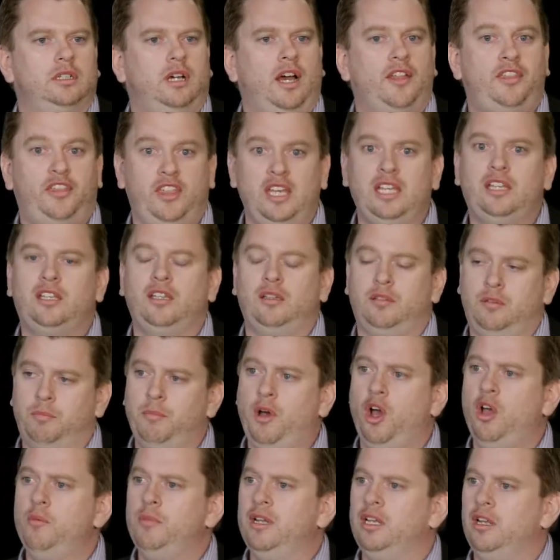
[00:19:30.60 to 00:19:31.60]
I think at the
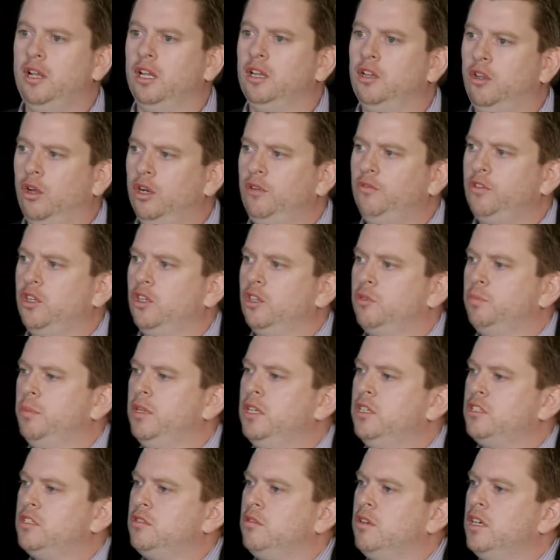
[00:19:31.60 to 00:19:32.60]
moment a lot of youth
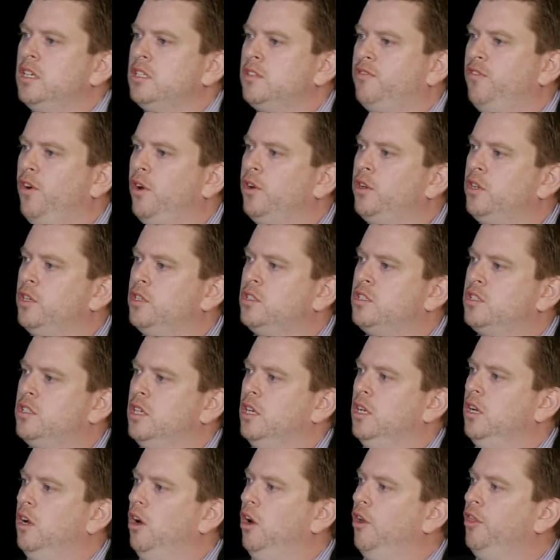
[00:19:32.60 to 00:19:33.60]
ministry is focused
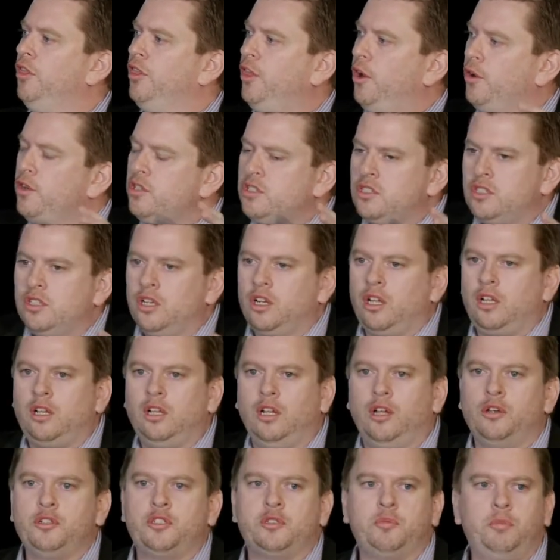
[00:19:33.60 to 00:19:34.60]
on those that are
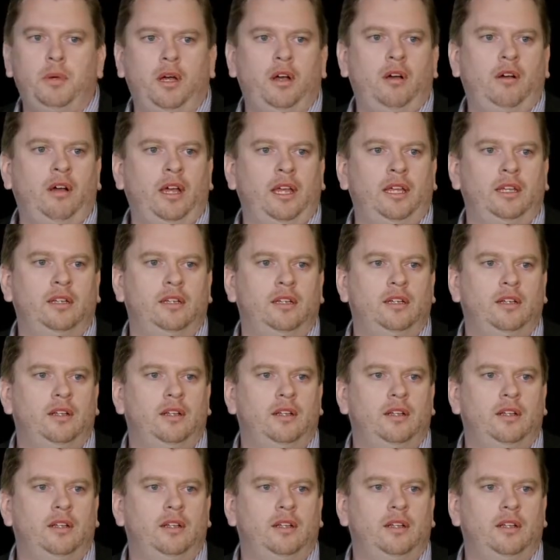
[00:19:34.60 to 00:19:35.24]
close by.